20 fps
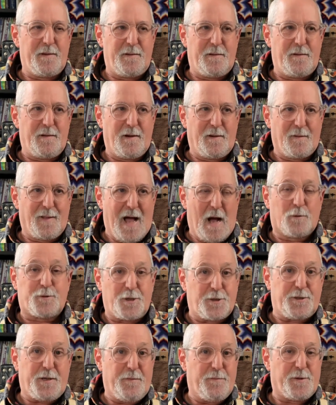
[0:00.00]
allows
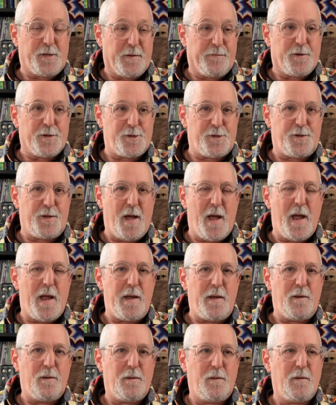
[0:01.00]
us even to this
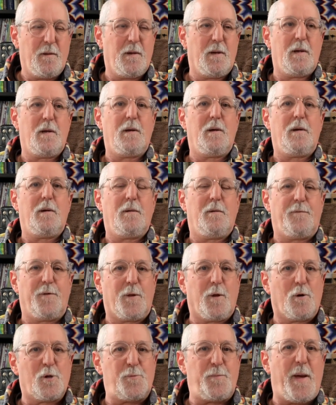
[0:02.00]
day for
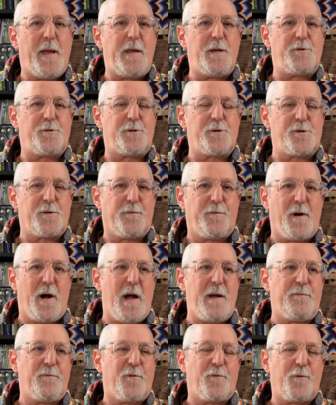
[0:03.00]
those paintings to
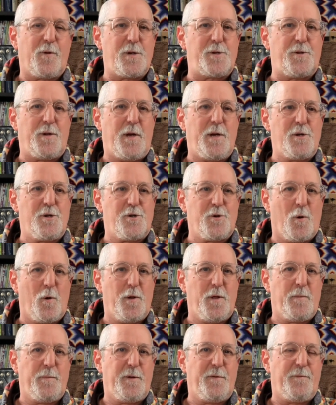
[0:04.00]
survive and for us to enjoy
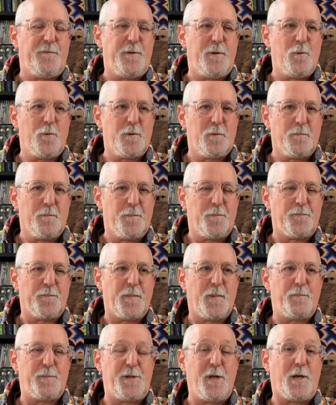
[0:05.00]
them and view them?
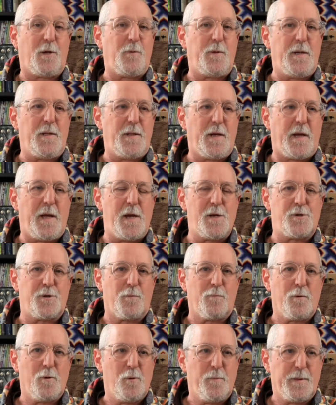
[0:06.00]
Particularly in the case of
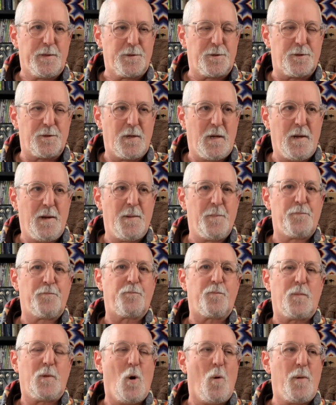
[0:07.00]
Rubens,
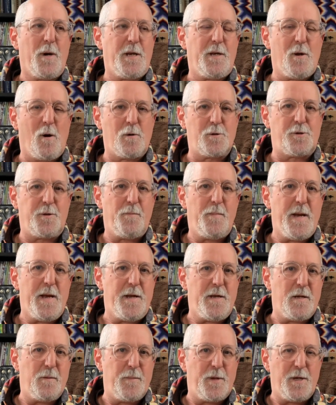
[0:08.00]
nobody knows the
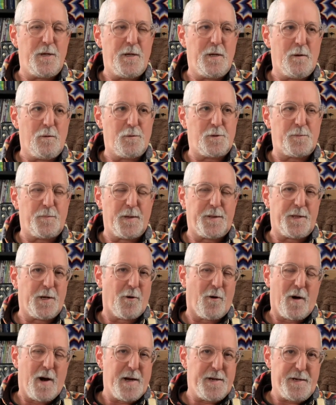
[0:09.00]
medium he used, but there
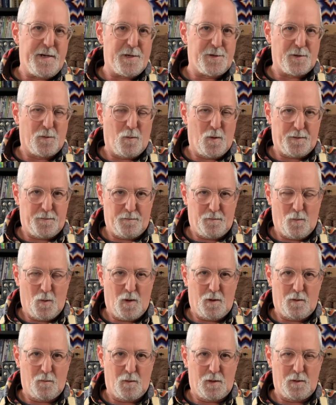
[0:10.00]
are ideas of
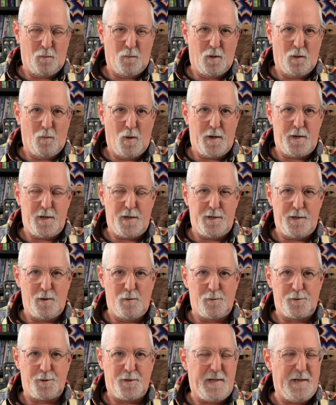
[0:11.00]
what he
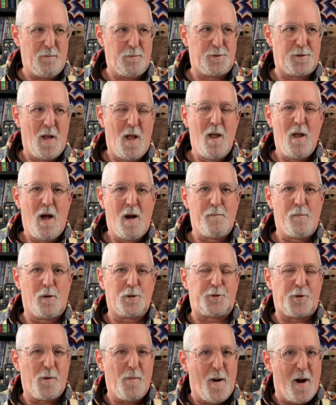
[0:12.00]
used. And he was a
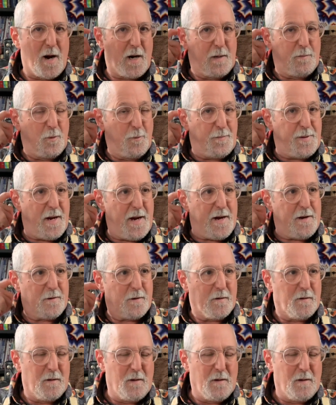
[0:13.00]
most remarkable painter,